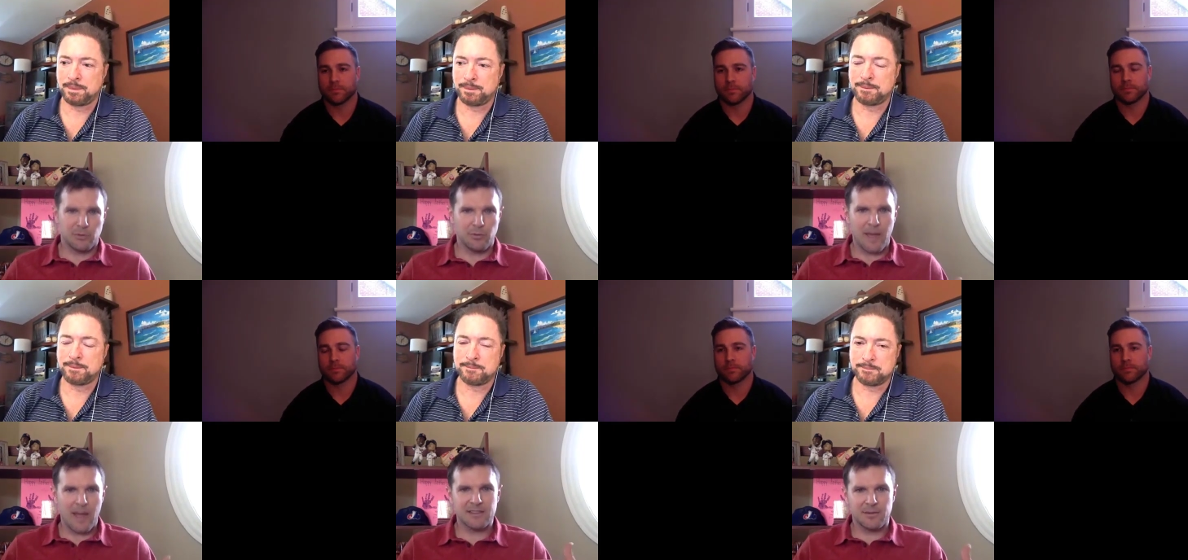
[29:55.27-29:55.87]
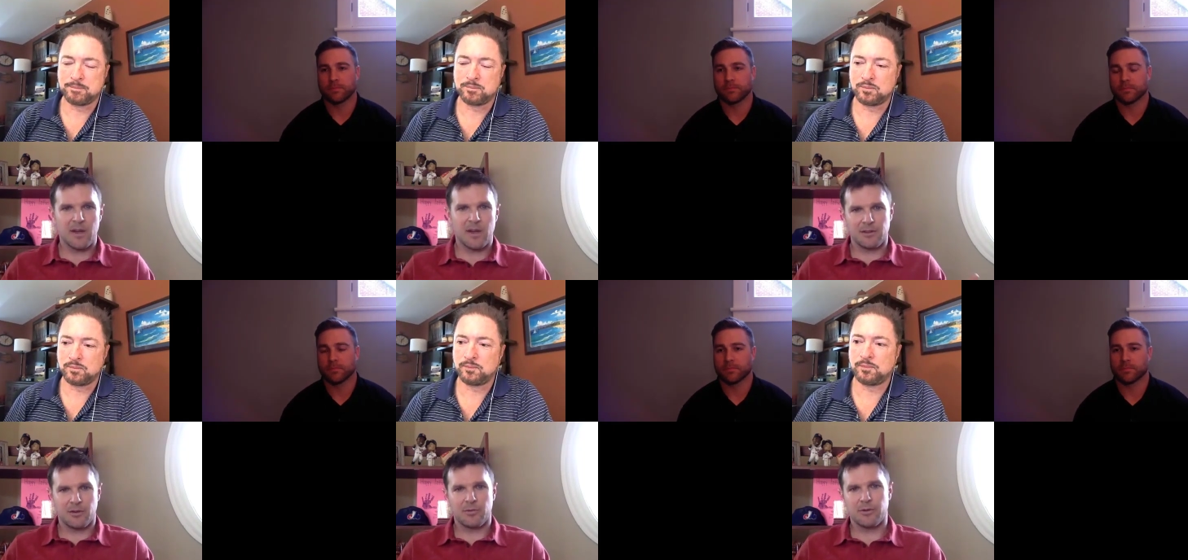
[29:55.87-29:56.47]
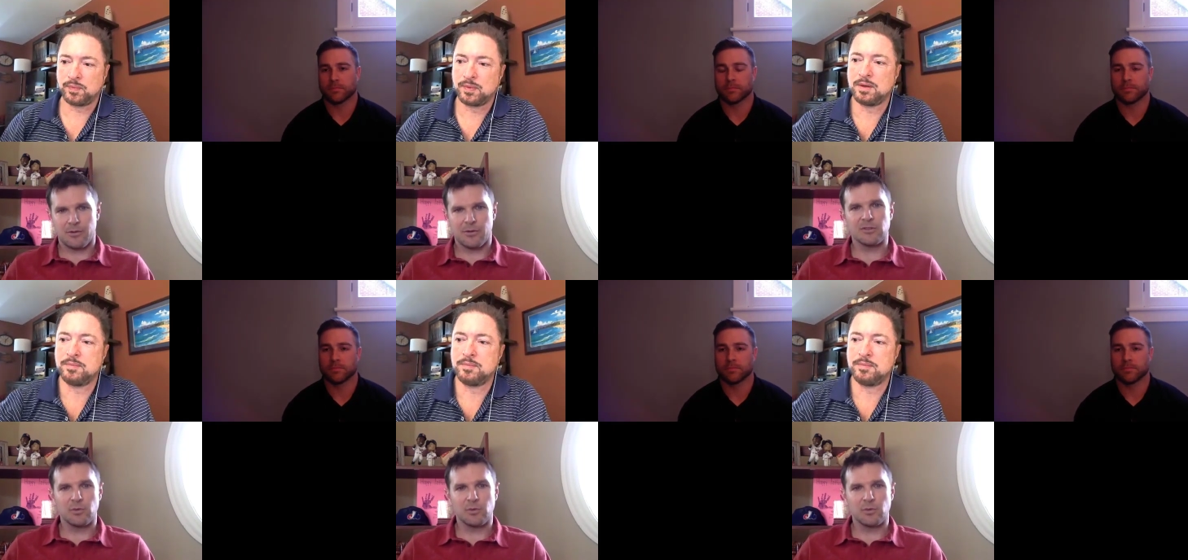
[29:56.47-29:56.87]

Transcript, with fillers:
Speaker 1: maximize their career earnings.